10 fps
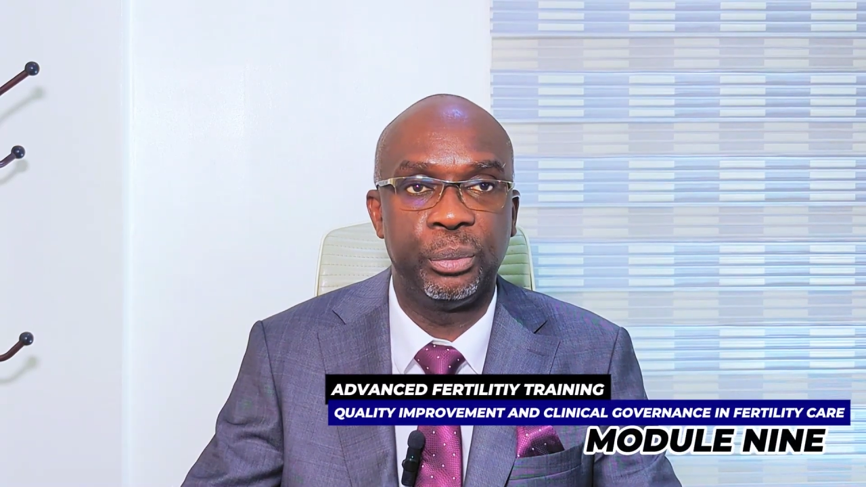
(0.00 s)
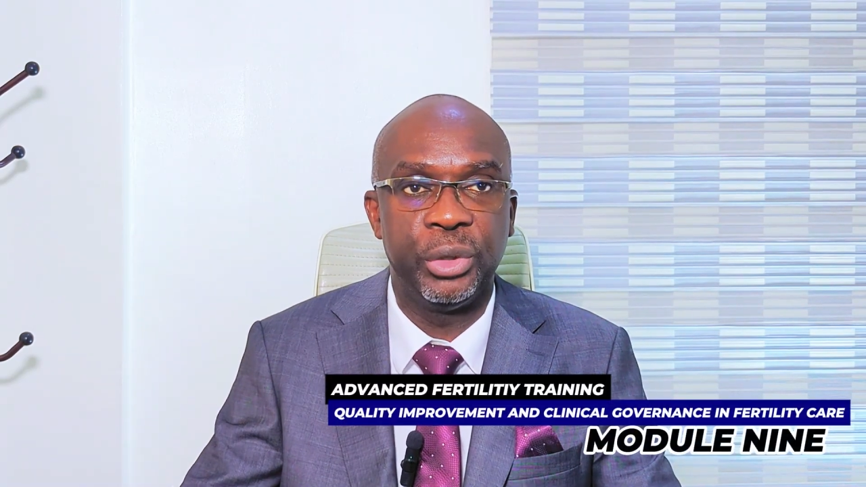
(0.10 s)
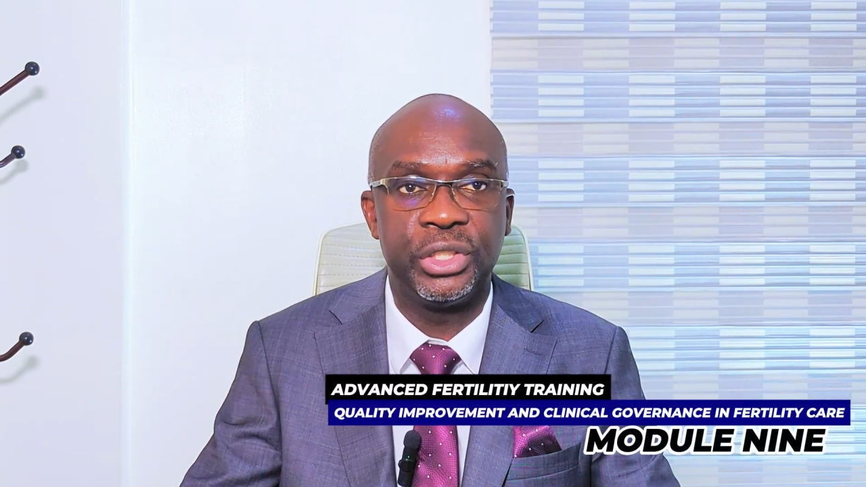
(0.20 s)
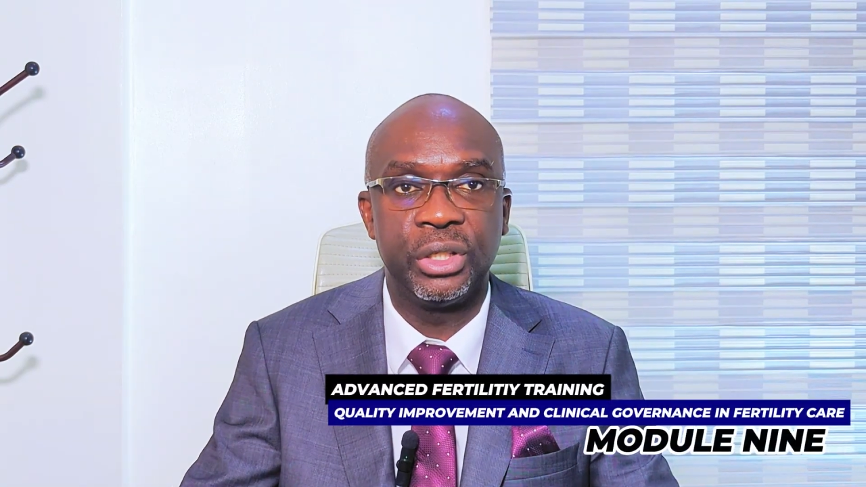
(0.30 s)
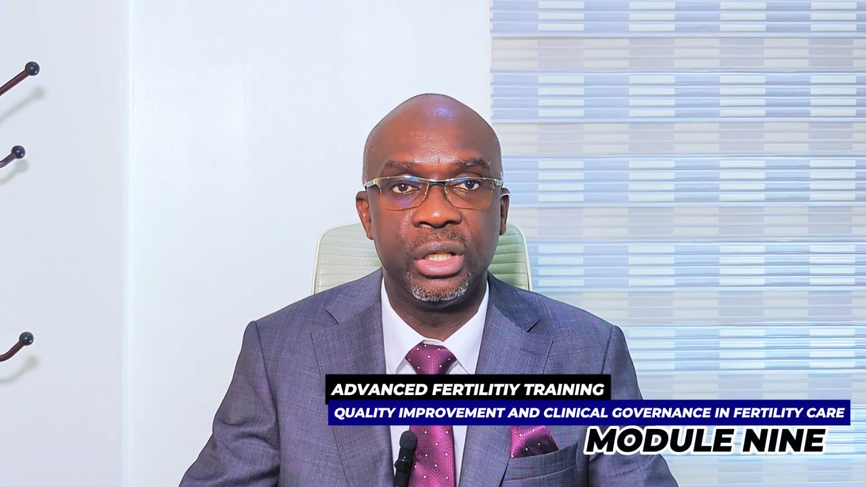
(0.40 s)
the
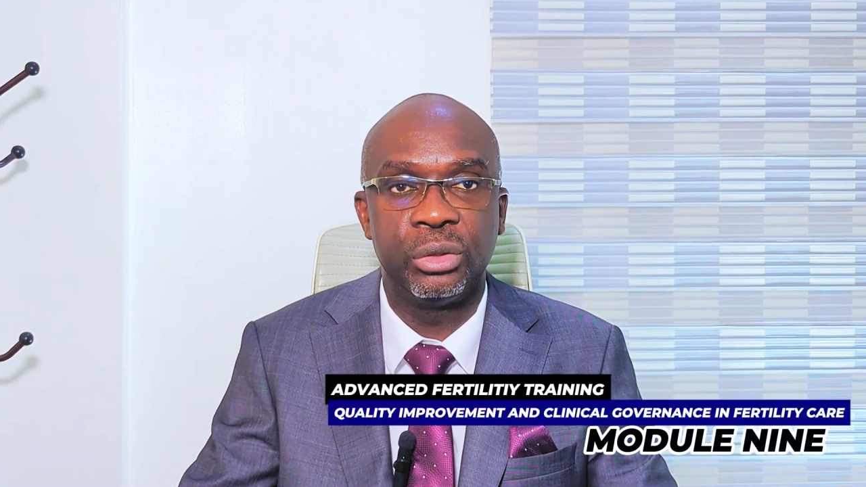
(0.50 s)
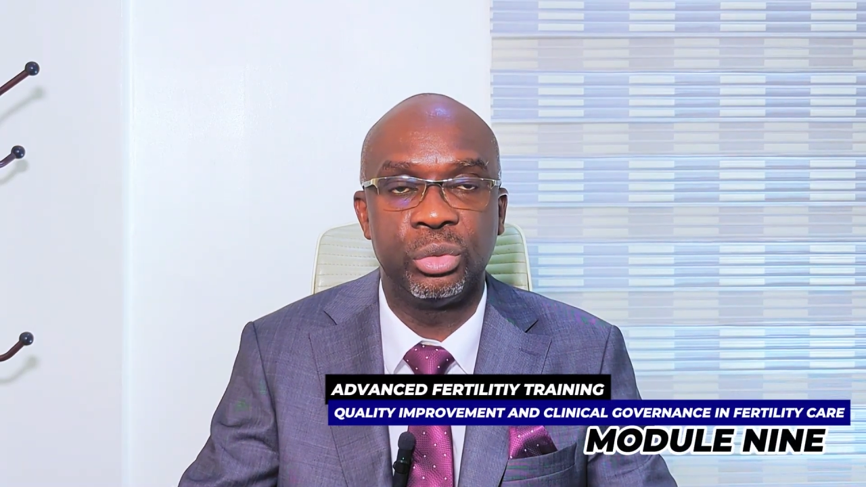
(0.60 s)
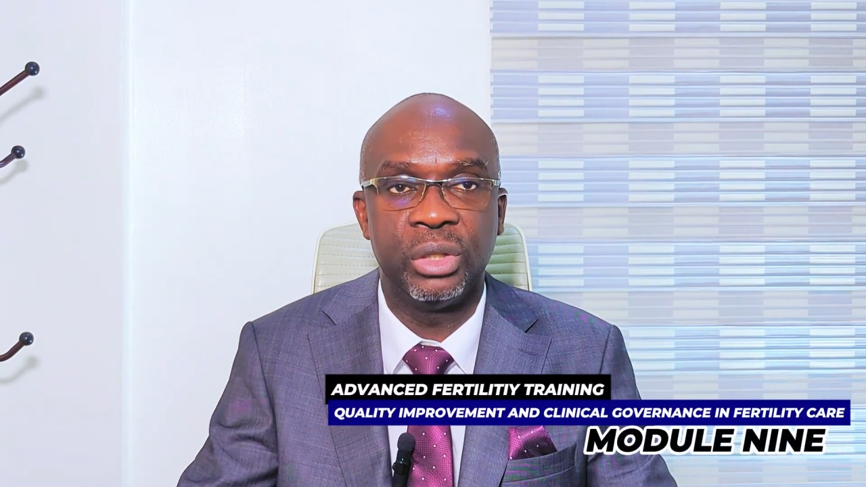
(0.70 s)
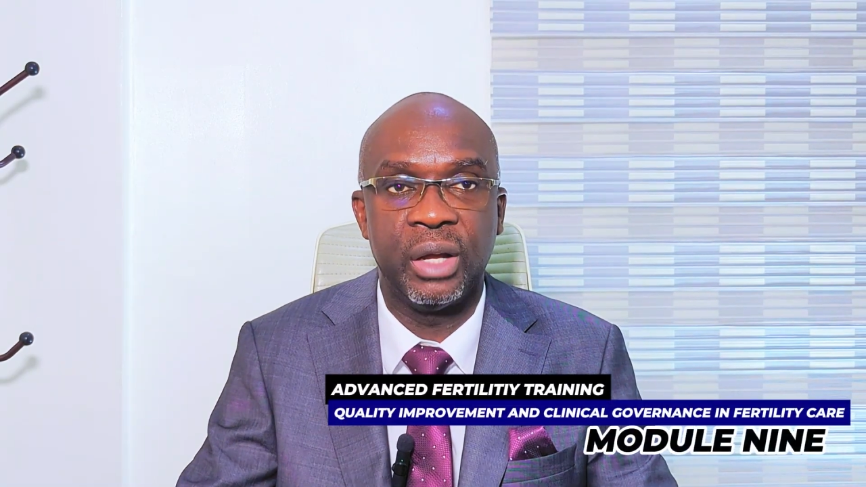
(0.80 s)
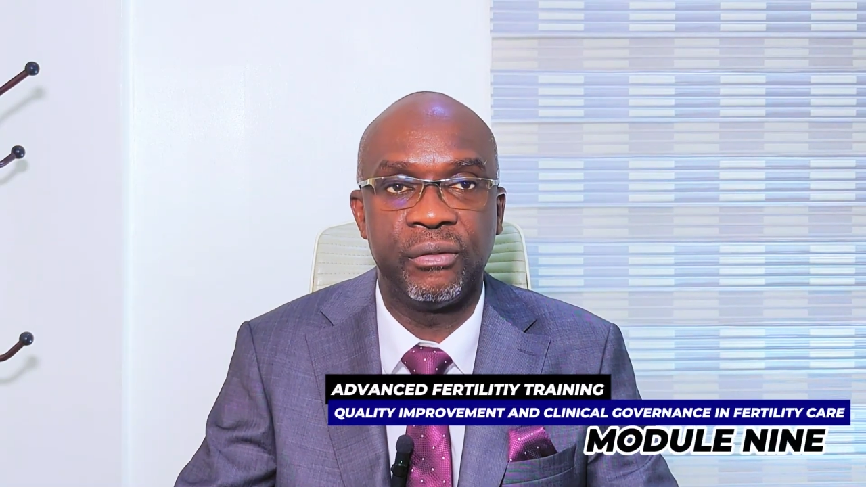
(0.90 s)

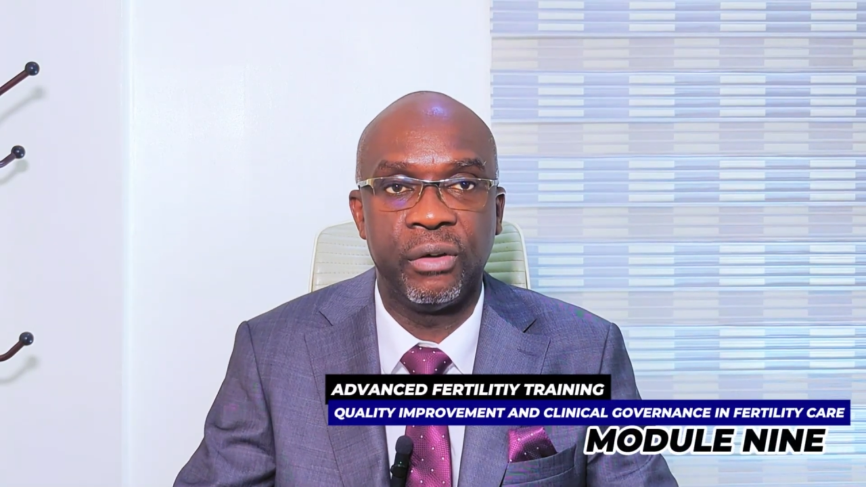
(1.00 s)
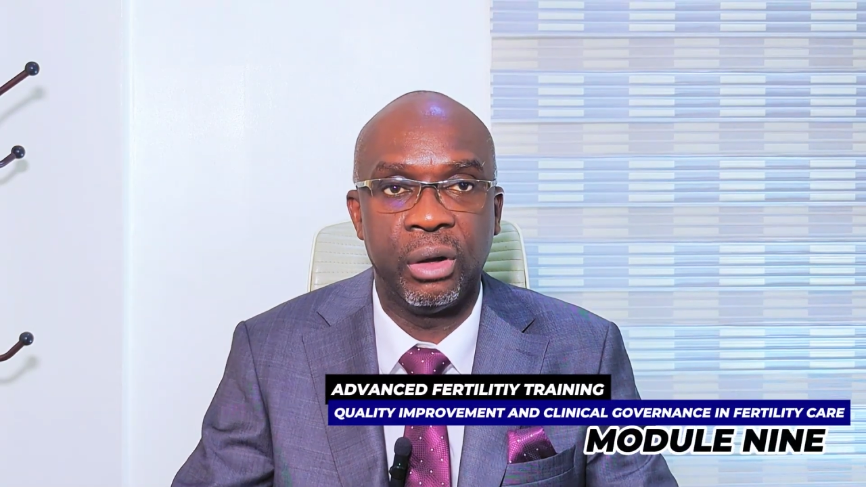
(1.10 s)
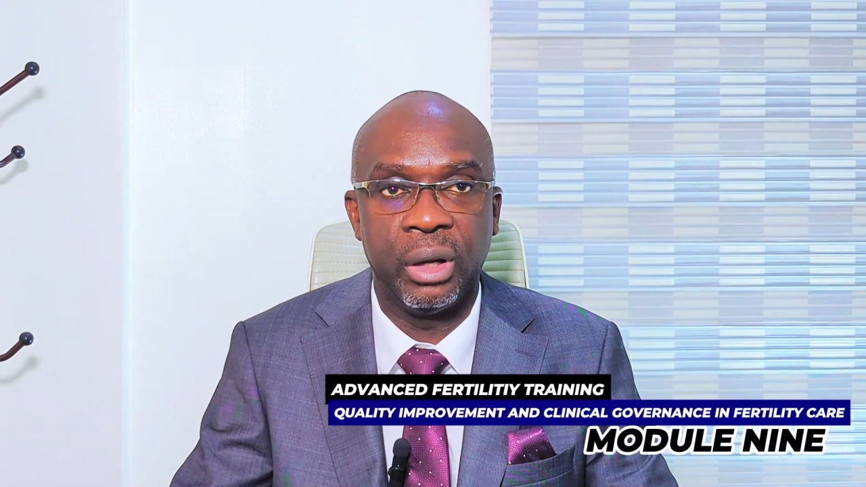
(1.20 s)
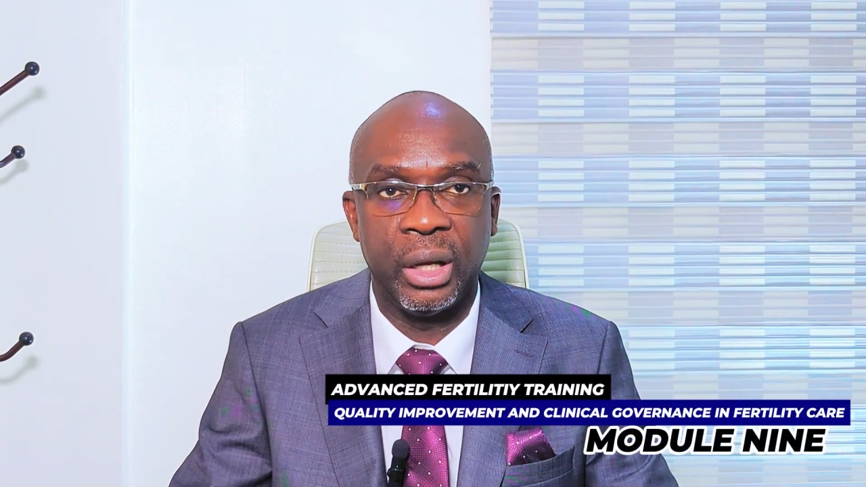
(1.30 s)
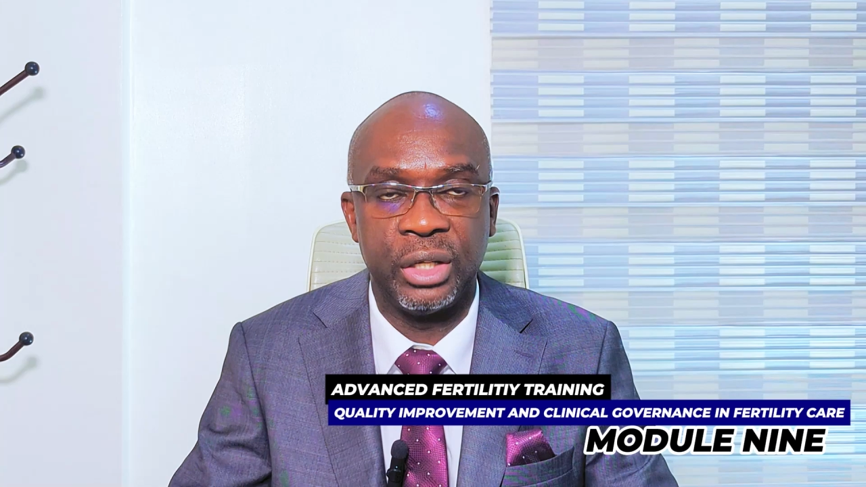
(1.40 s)
patient would have